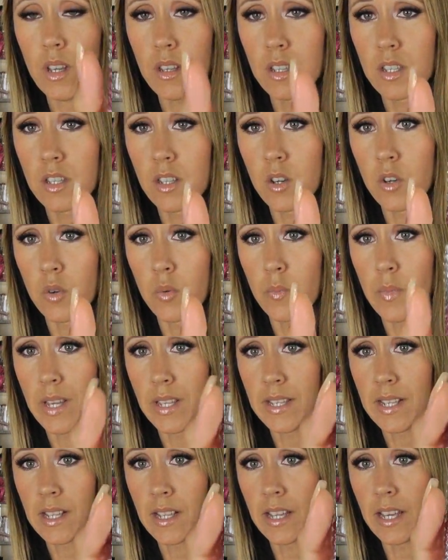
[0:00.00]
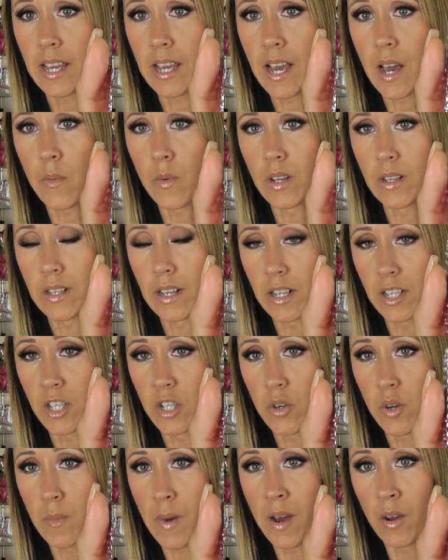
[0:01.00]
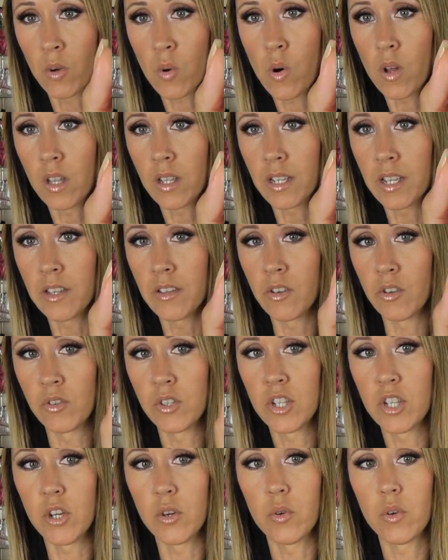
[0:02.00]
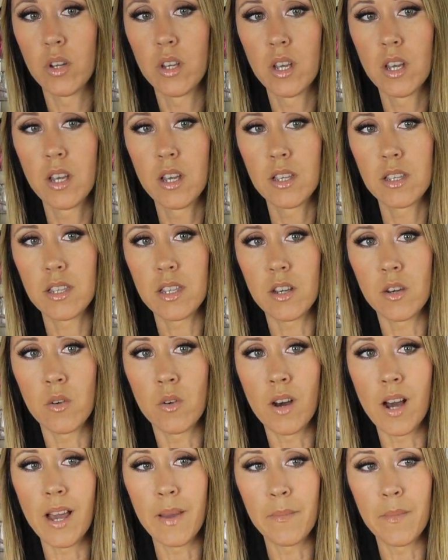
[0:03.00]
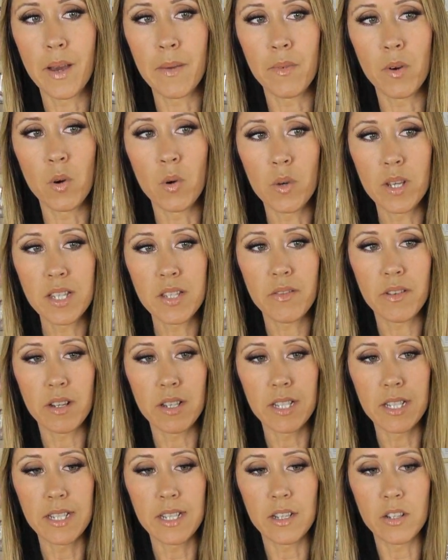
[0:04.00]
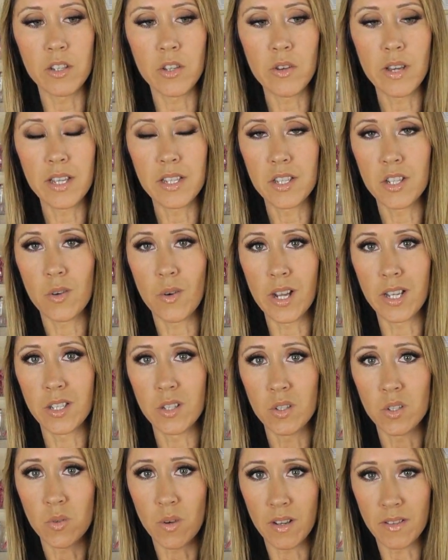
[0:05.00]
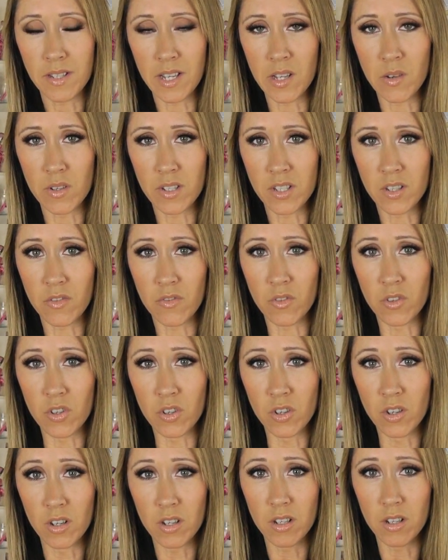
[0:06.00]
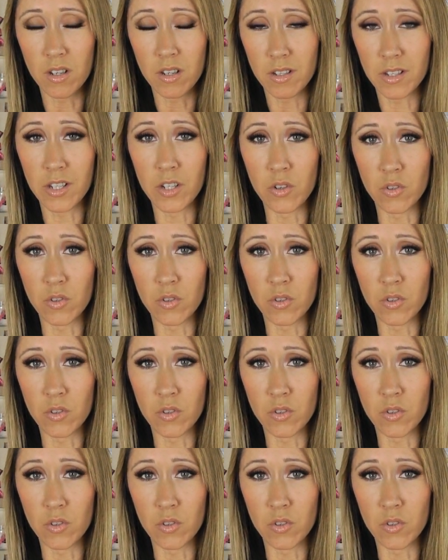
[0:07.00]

so basically, I want to talk to you about quality though too. So I'm, I'm always very detailed. You guys know I do Swarovski crystal for, uh, you